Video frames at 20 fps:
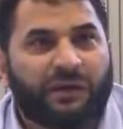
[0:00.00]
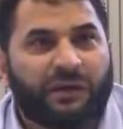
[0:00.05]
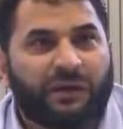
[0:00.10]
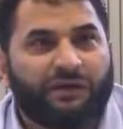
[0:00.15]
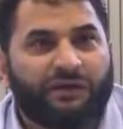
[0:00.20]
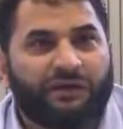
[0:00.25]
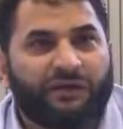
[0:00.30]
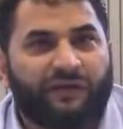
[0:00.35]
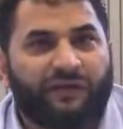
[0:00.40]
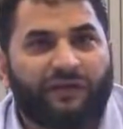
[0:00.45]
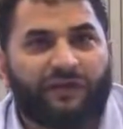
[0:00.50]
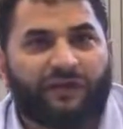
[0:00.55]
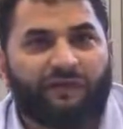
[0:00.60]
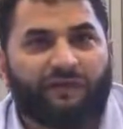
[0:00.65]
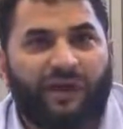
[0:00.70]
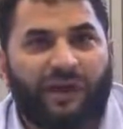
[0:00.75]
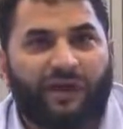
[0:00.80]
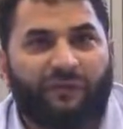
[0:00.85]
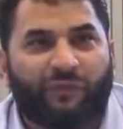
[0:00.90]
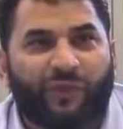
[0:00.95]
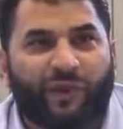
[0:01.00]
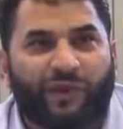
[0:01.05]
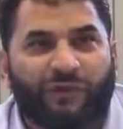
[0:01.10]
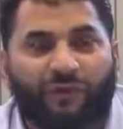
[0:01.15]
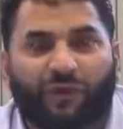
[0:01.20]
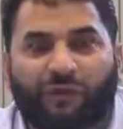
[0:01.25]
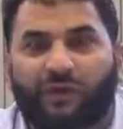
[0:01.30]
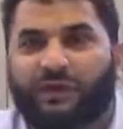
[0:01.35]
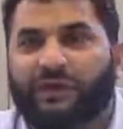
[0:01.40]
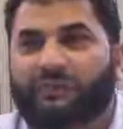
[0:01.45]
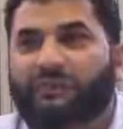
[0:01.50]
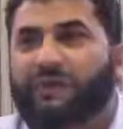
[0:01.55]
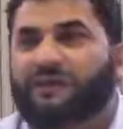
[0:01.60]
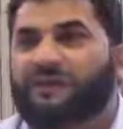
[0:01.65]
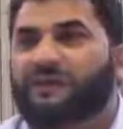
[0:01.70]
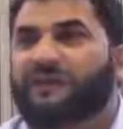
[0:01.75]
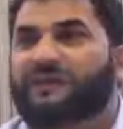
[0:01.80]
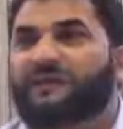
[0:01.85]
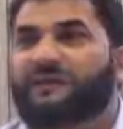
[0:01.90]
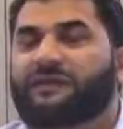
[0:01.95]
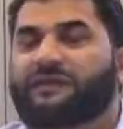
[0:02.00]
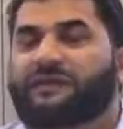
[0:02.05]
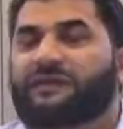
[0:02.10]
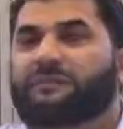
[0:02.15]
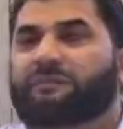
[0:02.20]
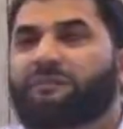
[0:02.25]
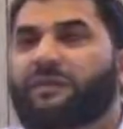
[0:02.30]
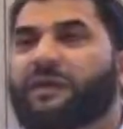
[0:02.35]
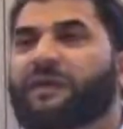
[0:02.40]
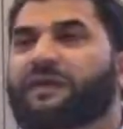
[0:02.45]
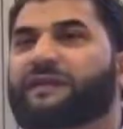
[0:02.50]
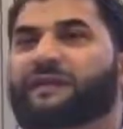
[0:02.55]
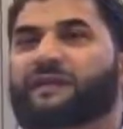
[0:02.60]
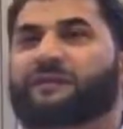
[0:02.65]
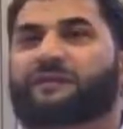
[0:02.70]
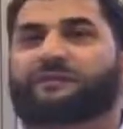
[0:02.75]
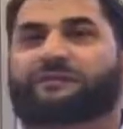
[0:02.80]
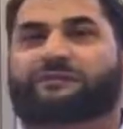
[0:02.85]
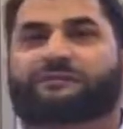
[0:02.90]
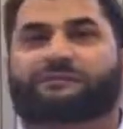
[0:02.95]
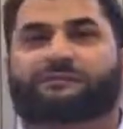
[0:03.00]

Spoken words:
And the reason why we are talking about this person